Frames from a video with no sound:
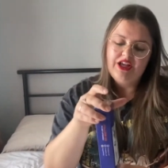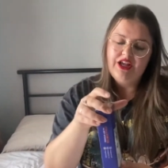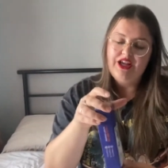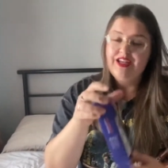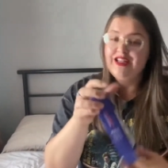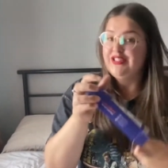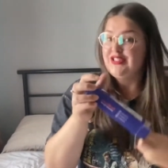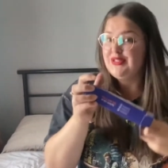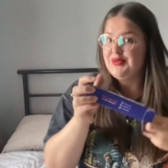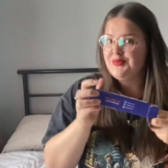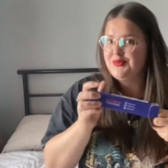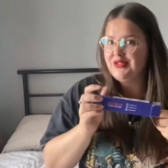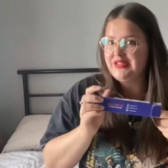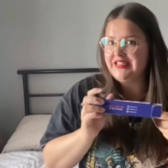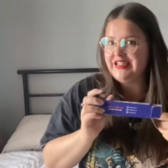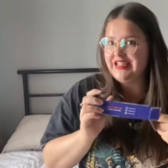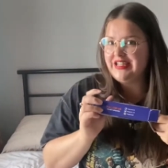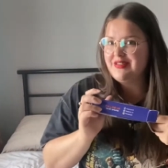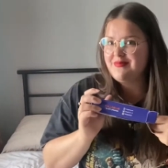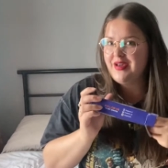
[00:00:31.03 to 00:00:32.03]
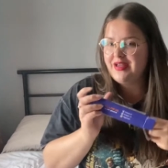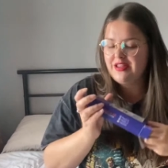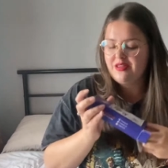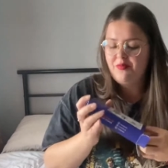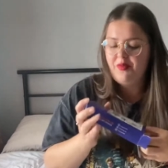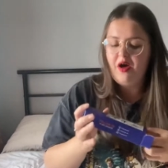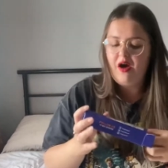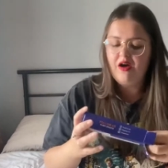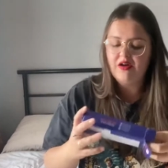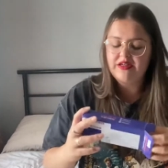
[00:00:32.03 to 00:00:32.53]
So I'm going to take them out of the
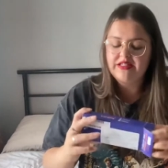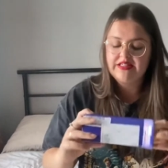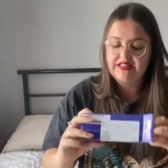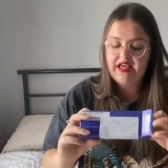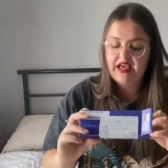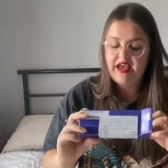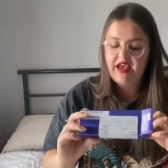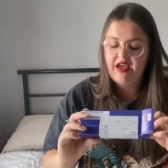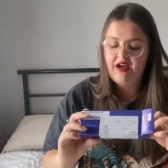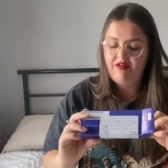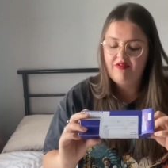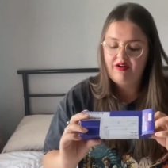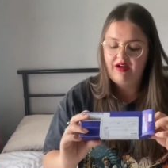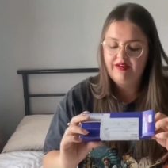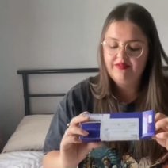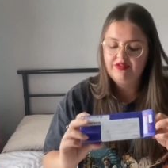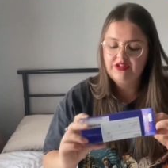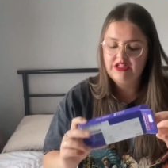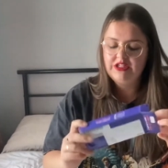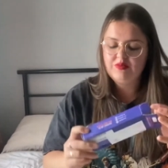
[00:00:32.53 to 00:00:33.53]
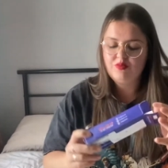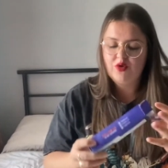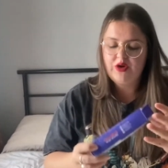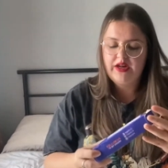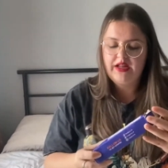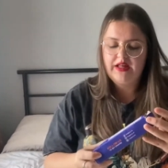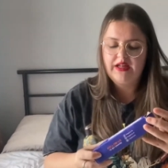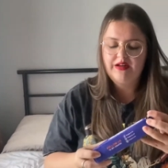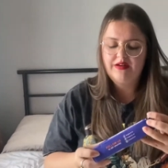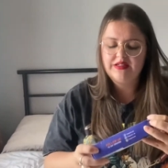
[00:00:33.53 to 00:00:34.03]
box. They arrived this
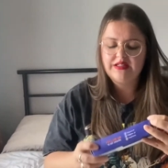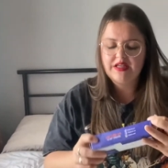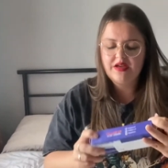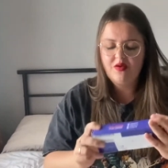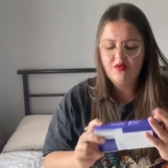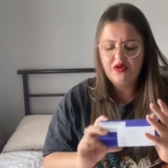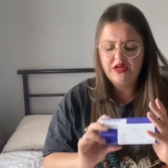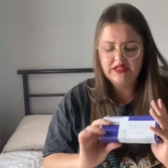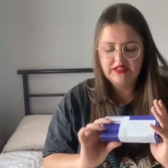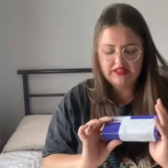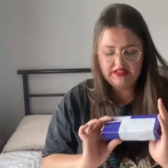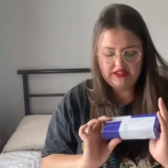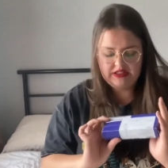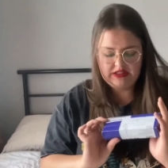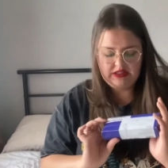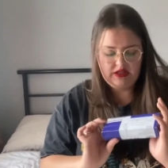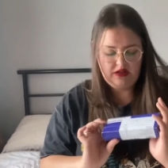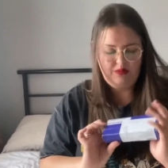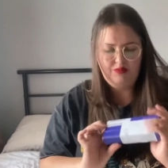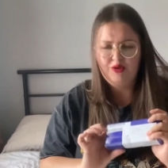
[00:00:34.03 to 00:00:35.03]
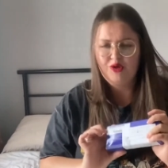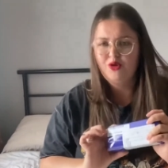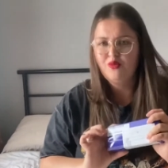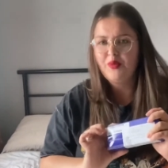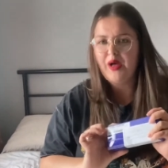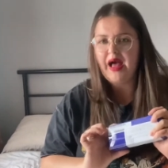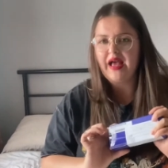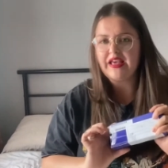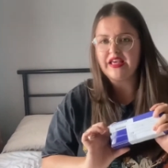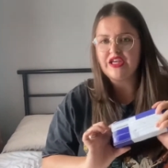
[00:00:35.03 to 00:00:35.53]
morning and I was like, what is this little blue
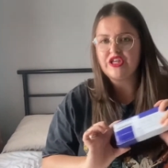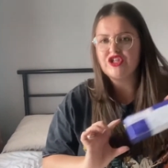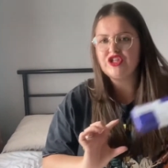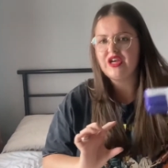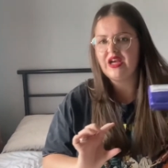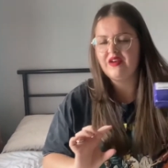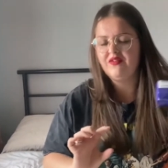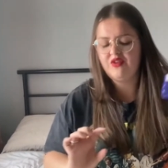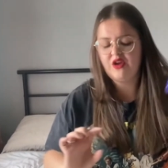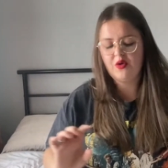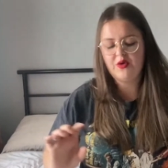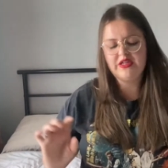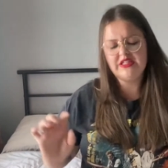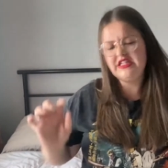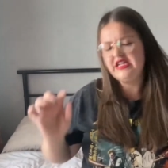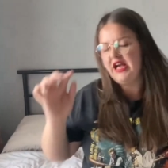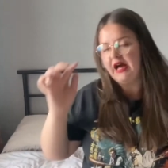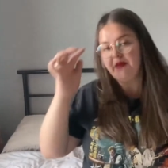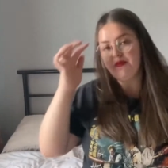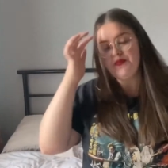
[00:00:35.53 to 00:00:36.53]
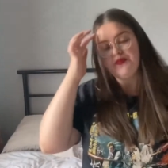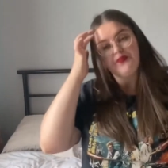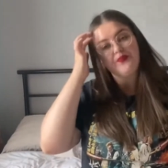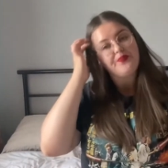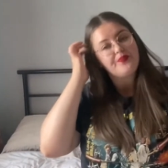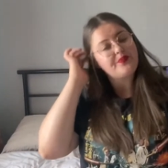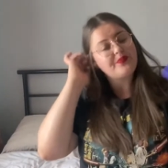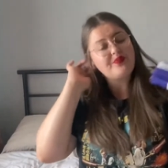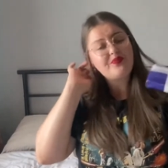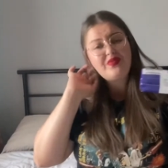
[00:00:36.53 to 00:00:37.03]
package? I have no idea.
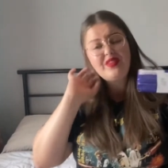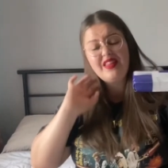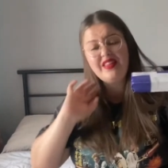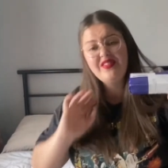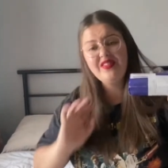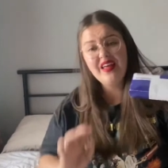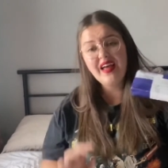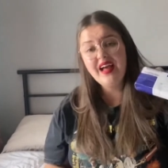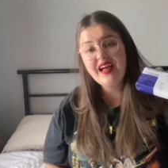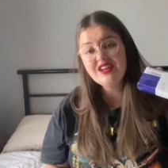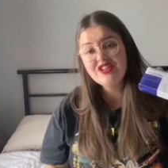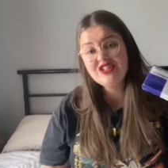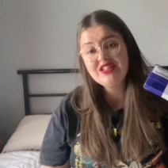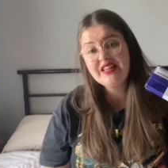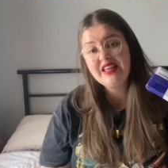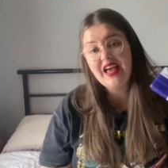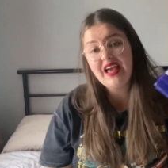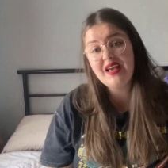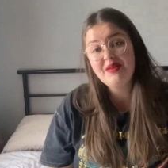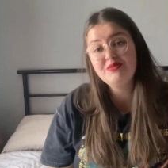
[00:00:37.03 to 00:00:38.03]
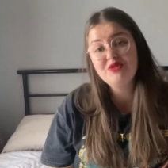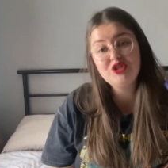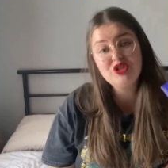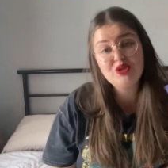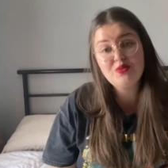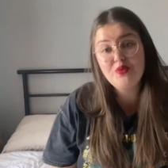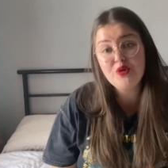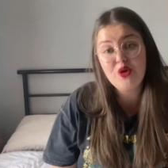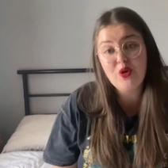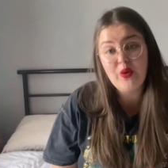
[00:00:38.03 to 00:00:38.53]
And they actually came
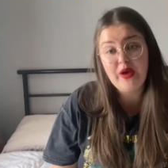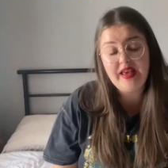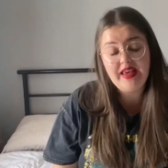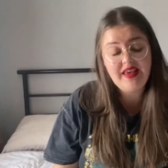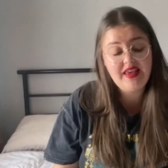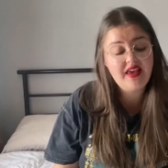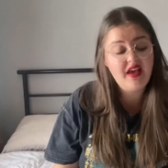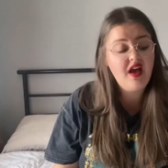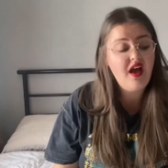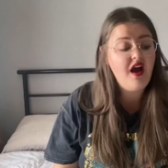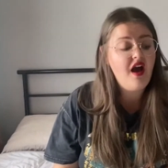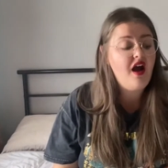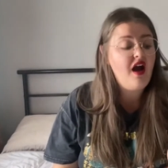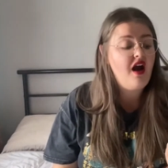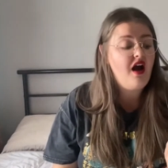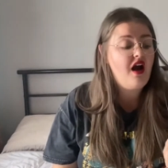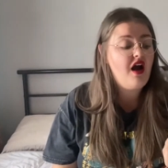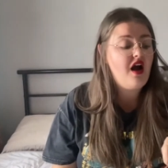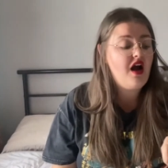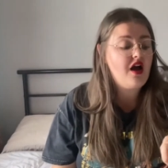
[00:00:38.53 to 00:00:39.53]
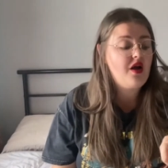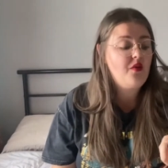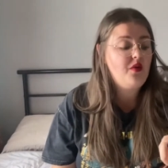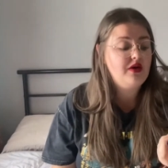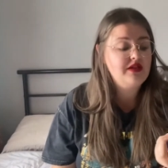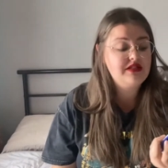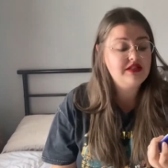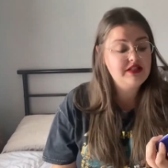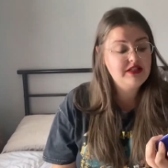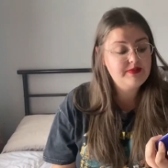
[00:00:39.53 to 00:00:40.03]
super quick. I
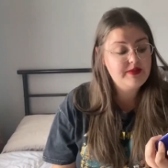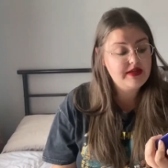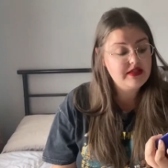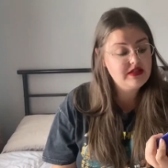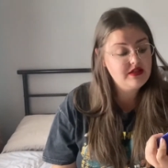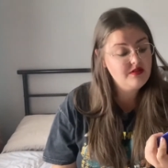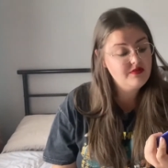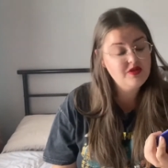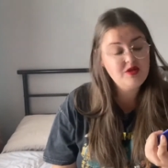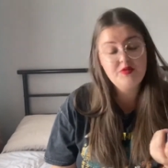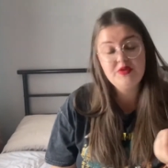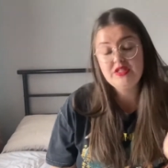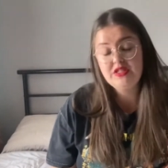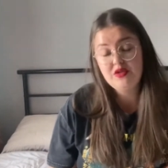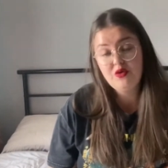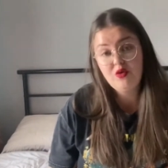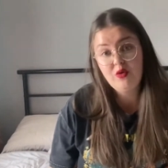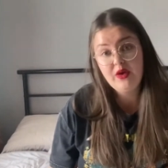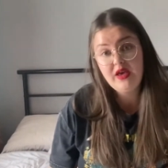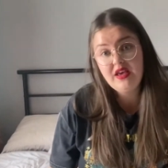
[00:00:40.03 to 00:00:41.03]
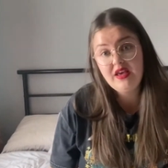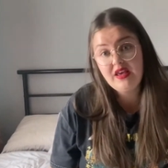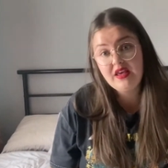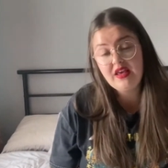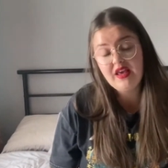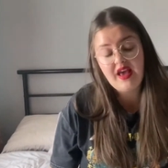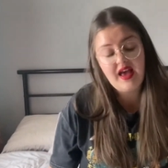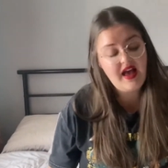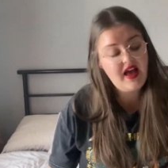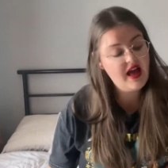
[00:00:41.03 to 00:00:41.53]
wasn't expecting them to be so
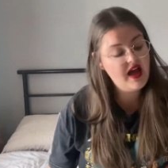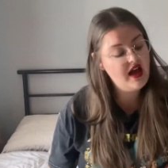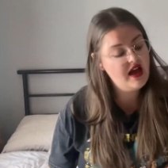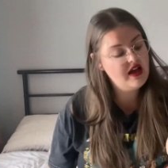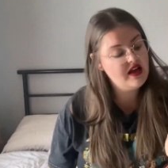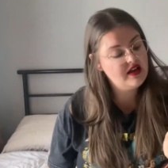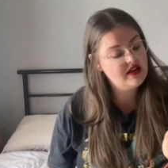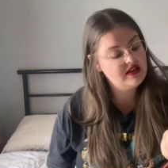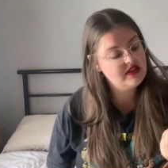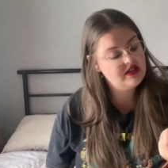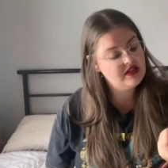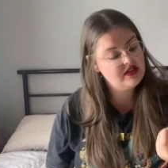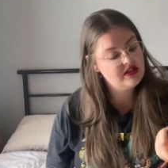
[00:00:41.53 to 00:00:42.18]
quick and